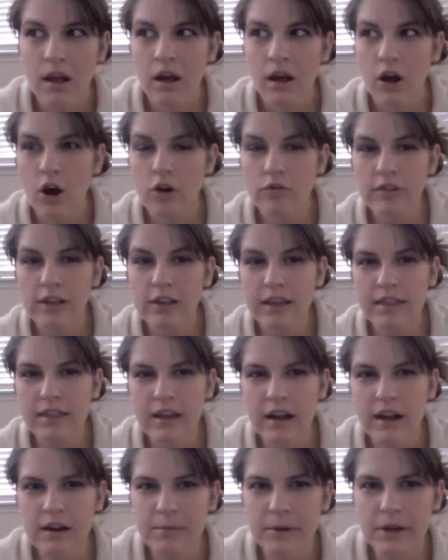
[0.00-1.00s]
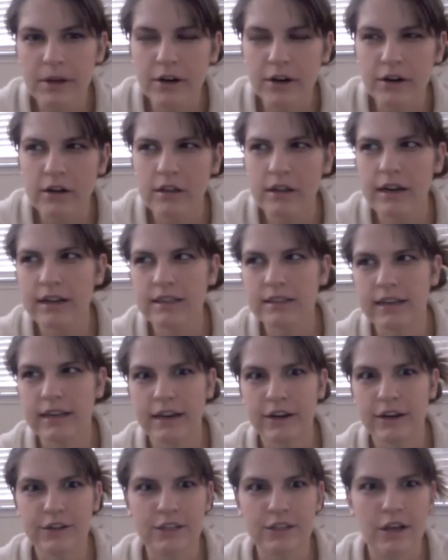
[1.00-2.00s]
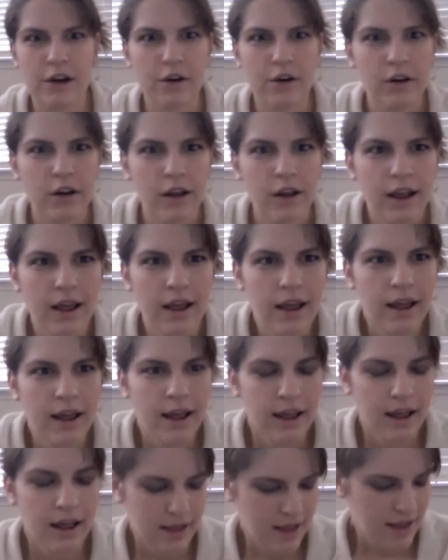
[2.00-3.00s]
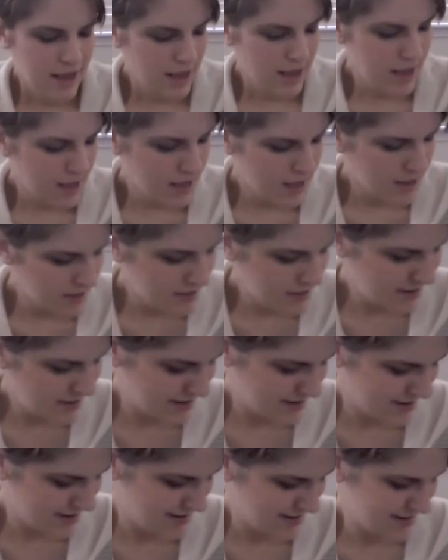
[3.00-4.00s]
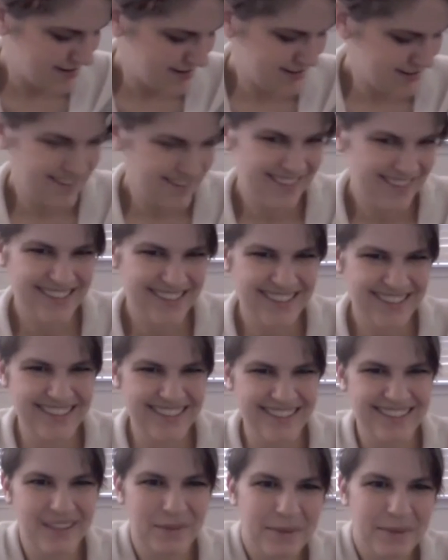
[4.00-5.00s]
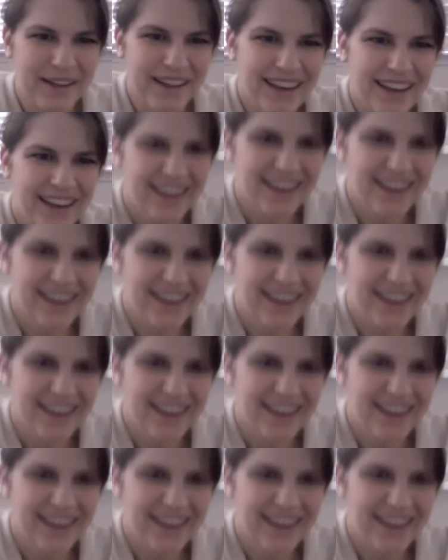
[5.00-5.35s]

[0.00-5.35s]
hopefully get that up here in the next day or so. And she's asleep again.